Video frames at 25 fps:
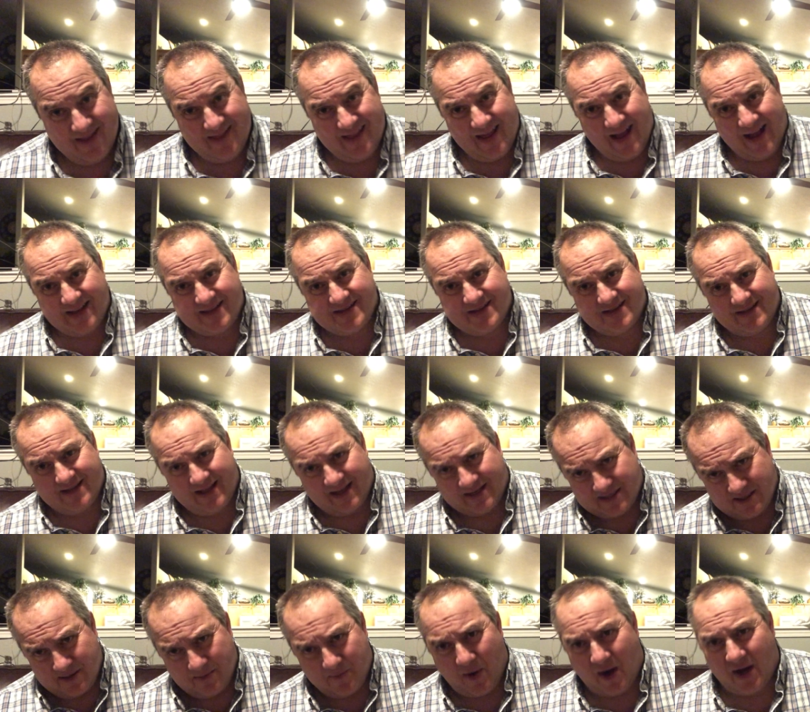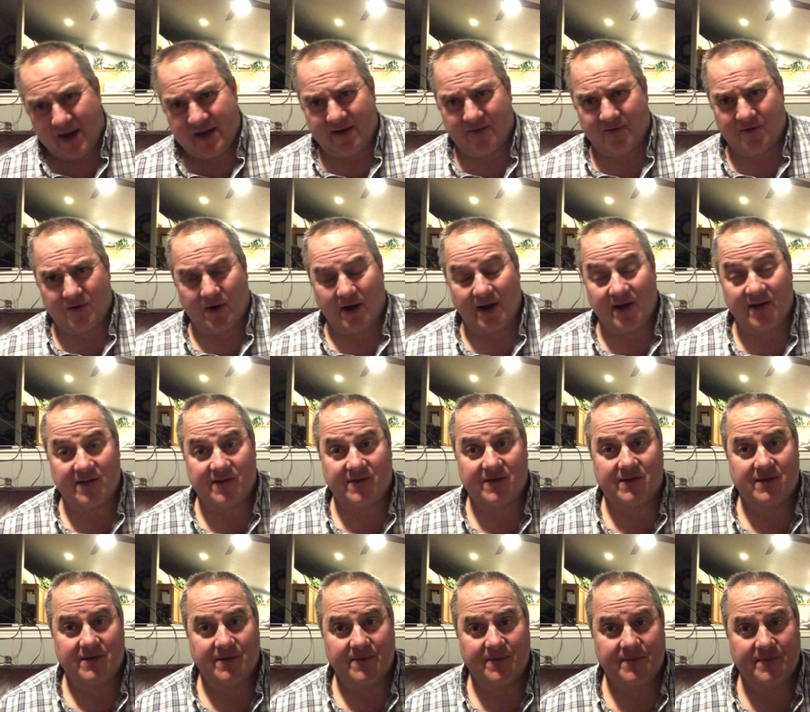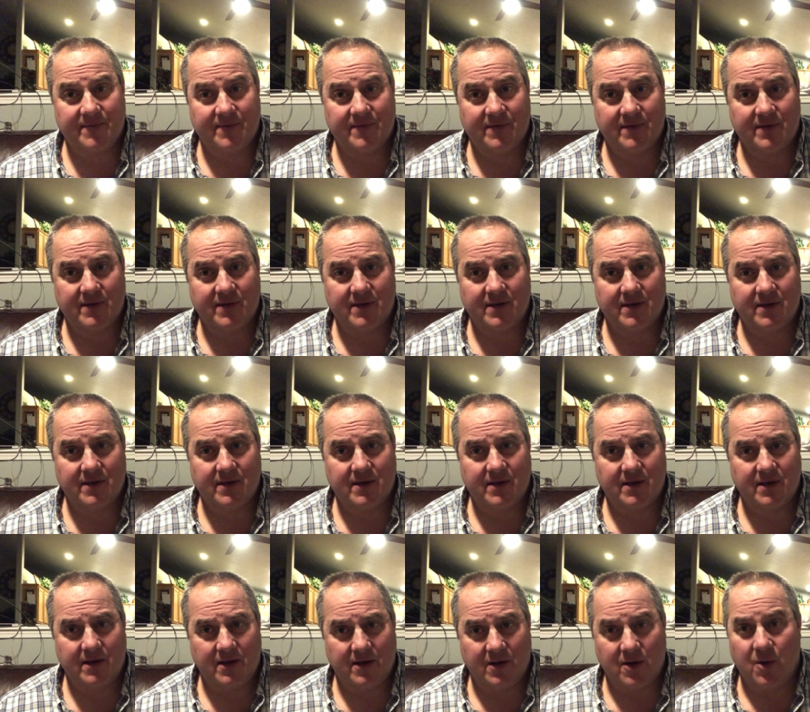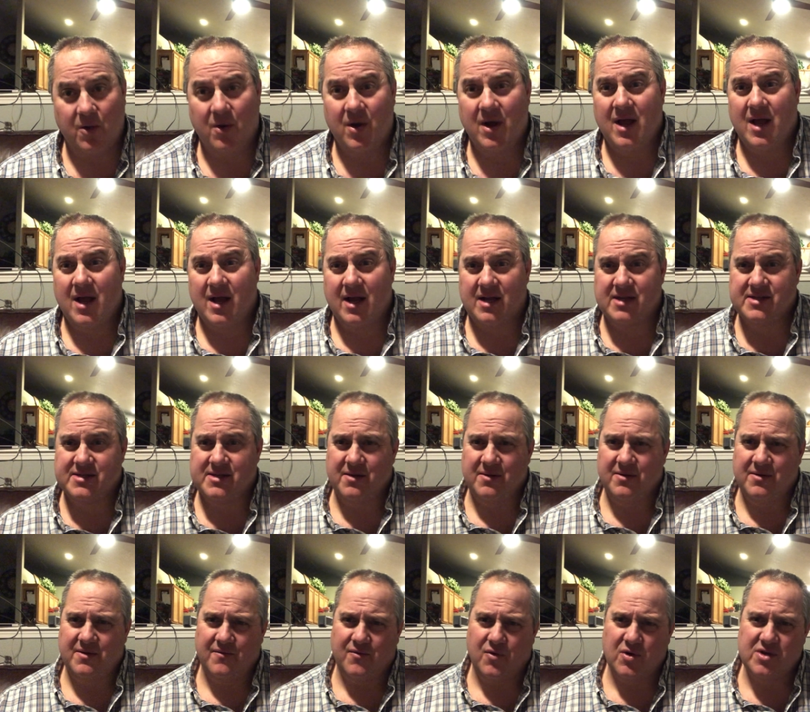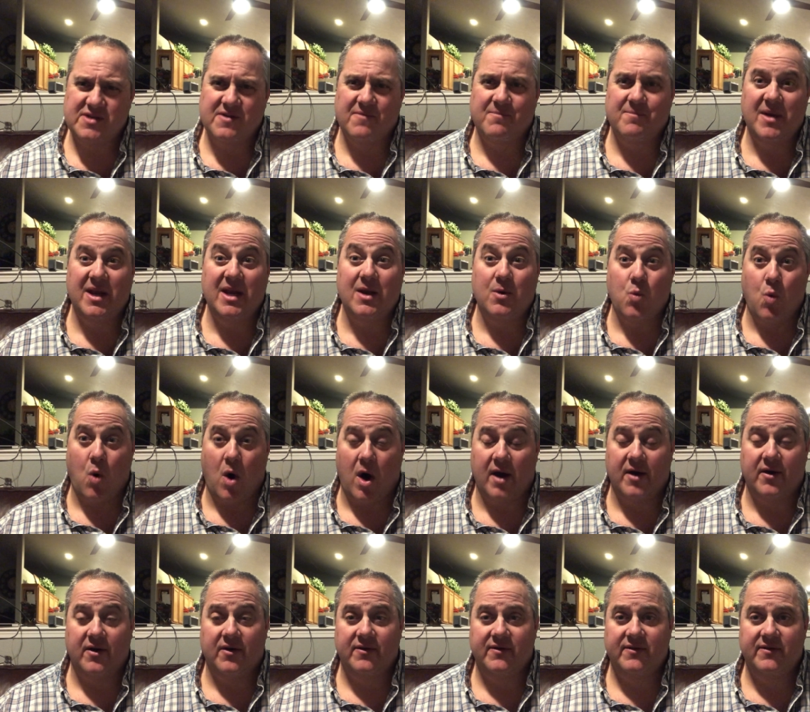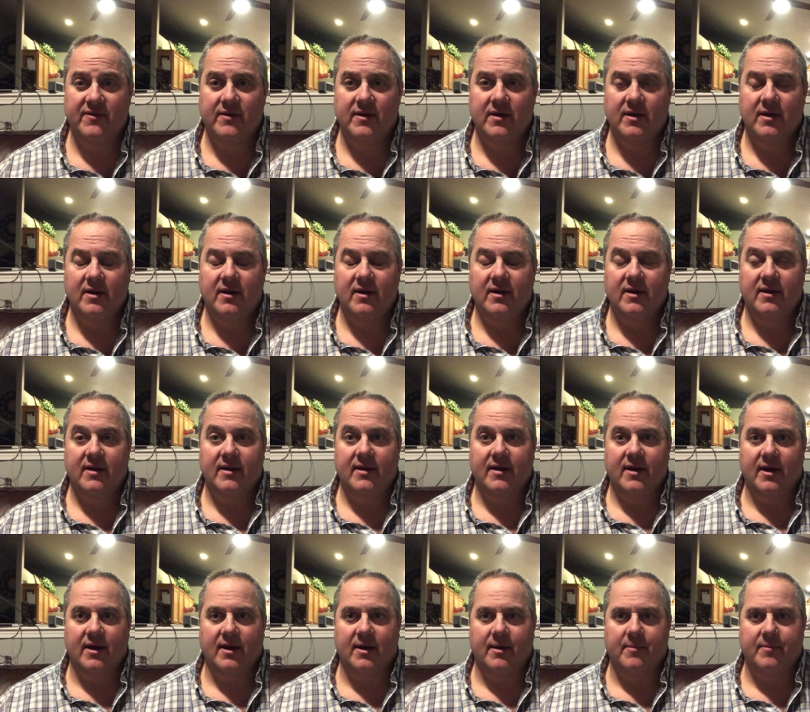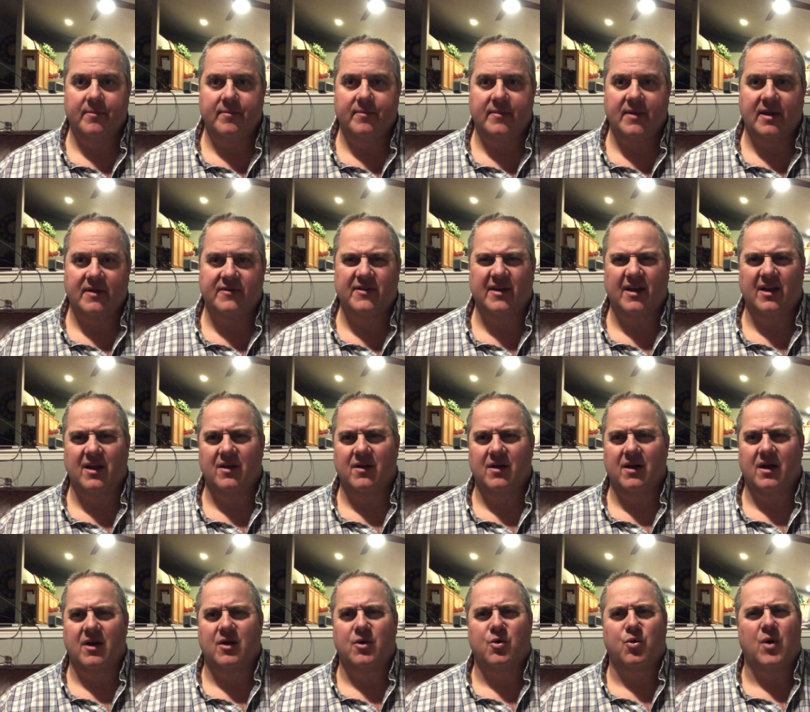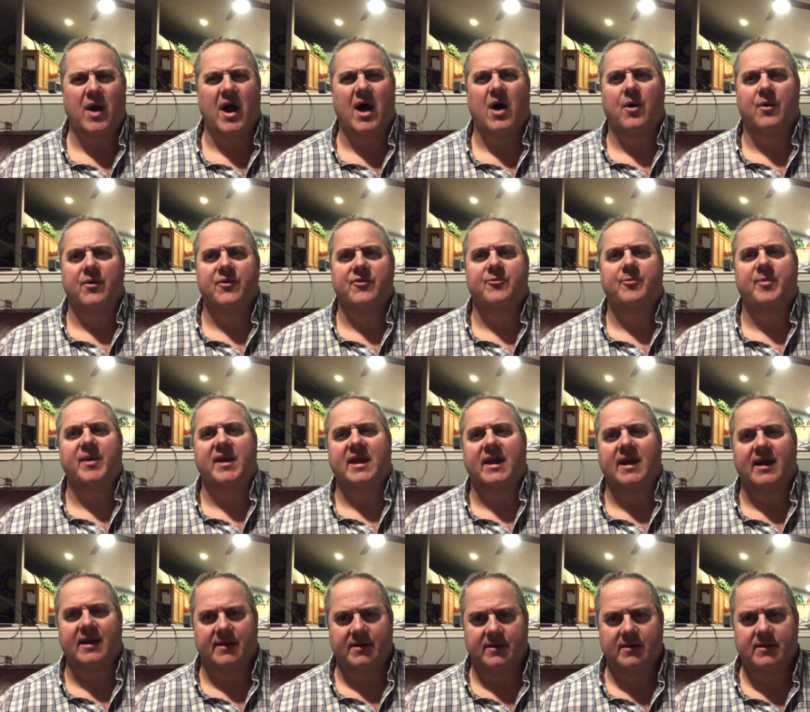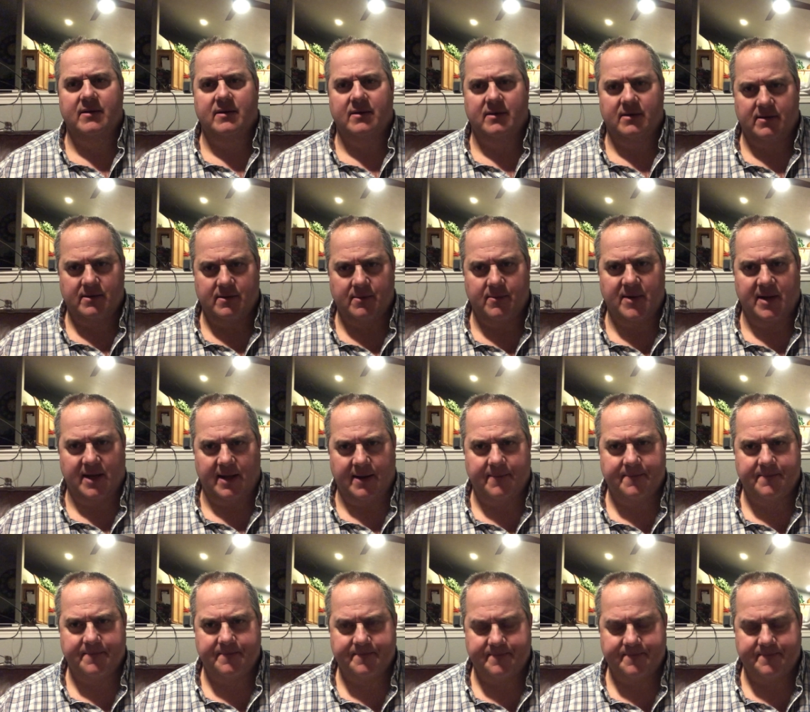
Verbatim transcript: that's that's the body of Christ, you know, because the, the voice of many waters, um, that's like a, a crowd speaking to me.